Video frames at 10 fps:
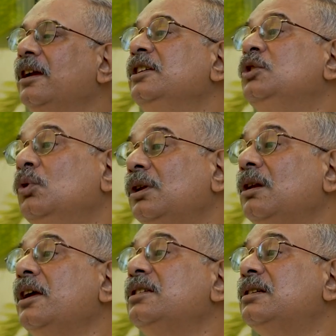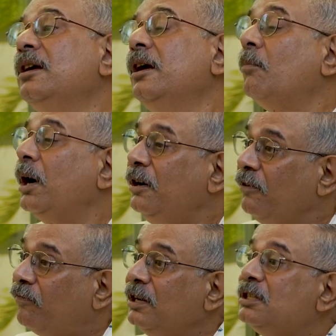is utilized by
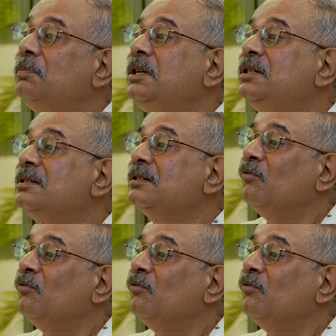different species.